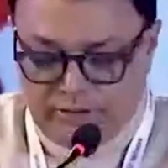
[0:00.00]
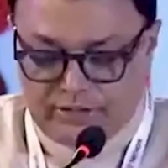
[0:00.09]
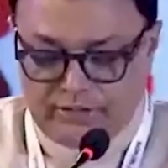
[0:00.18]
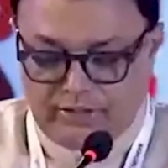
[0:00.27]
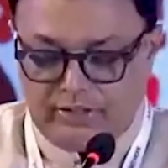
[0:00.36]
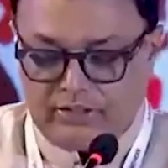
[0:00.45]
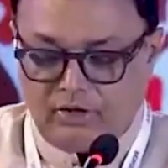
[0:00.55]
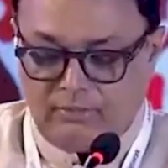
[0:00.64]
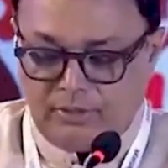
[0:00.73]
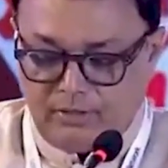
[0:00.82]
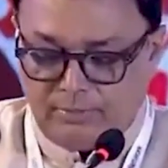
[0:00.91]
education,
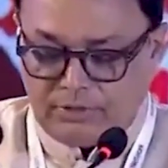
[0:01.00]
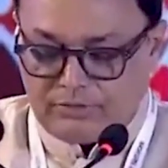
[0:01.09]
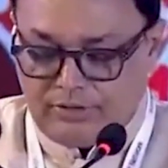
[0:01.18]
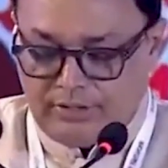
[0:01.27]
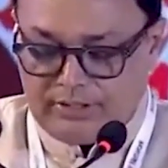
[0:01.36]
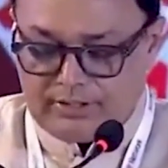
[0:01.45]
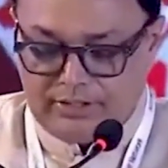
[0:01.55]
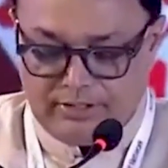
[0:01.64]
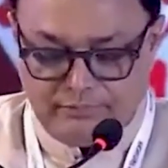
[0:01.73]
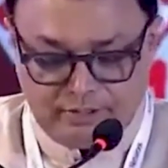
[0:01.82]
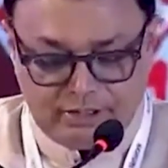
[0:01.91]
economic opportunities, the
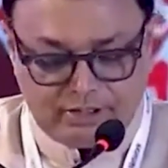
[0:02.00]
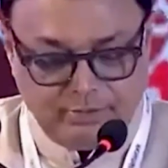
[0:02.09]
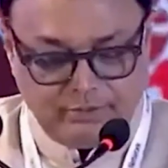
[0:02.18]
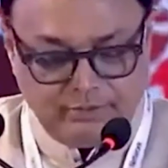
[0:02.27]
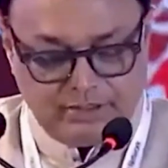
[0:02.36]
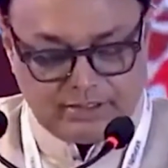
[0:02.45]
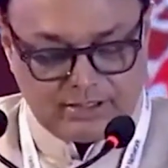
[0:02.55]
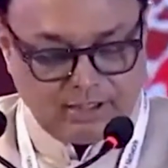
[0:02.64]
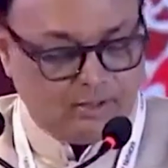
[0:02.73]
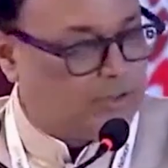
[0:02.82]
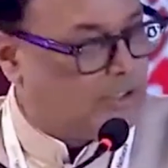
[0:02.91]
difference between the
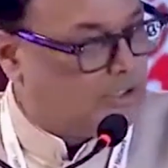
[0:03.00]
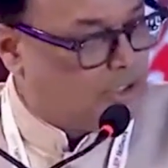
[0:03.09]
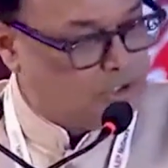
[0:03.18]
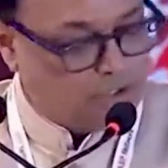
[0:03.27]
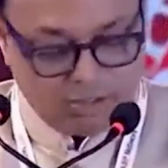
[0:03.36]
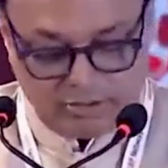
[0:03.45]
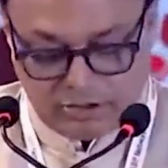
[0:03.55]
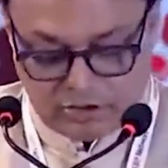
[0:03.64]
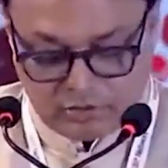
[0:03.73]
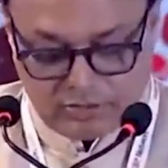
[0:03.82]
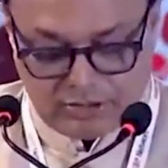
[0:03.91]
South and the North is
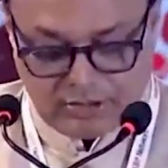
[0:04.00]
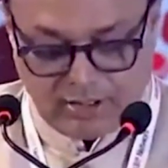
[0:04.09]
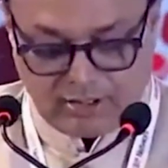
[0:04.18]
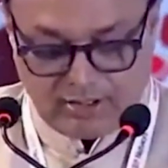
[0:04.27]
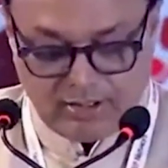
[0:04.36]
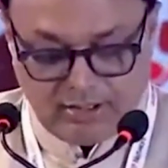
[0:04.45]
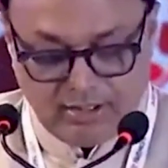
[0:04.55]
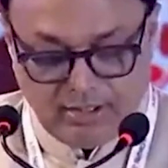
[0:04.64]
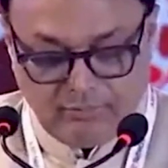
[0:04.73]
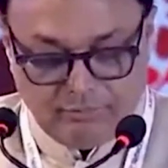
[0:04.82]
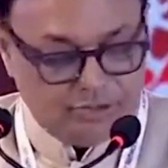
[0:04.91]
so stark,
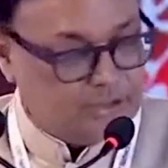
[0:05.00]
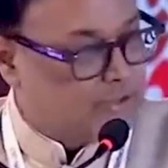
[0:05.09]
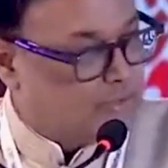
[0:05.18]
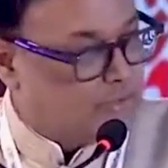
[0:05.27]
which